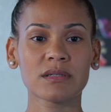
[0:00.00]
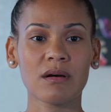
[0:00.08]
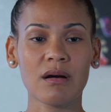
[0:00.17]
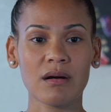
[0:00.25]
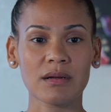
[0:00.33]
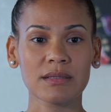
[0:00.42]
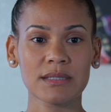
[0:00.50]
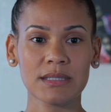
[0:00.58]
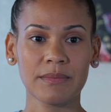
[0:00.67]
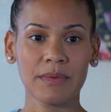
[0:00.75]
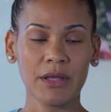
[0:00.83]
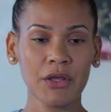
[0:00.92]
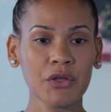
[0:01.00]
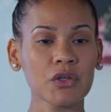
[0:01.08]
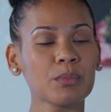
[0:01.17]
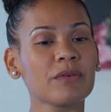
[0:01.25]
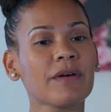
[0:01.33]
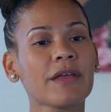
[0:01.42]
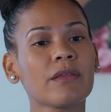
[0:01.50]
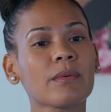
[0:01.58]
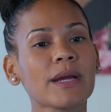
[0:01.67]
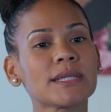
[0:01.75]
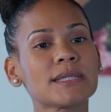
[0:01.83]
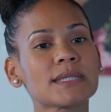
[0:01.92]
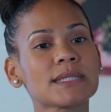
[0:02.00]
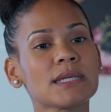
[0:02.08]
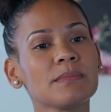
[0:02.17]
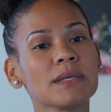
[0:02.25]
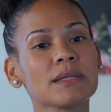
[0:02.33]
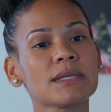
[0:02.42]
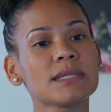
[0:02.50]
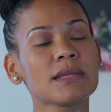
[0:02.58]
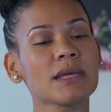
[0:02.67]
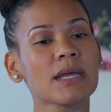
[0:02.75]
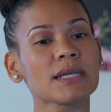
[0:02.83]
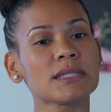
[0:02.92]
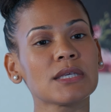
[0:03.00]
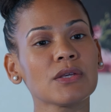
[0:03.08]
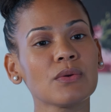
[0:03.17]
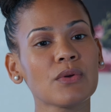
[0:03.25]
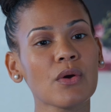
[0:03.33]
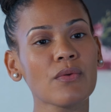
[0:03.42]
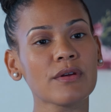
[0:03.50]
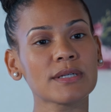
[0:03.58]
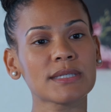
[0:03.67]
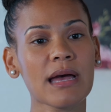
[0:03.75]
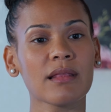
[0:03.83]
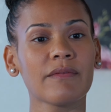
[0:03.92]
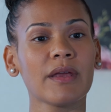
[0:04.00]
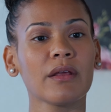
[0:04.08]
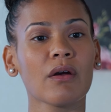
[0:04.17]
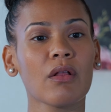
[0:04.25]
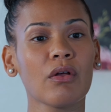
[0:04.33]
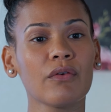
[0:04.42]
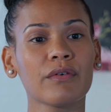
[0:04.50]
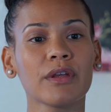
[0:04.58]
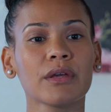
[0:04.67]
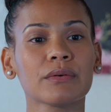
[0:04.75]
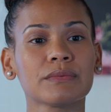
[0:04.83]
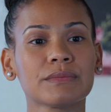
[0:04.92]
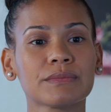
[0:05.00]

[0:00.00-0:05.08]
dogs. You provide the right stimulus, and the next thing you know, they're salivating all over you.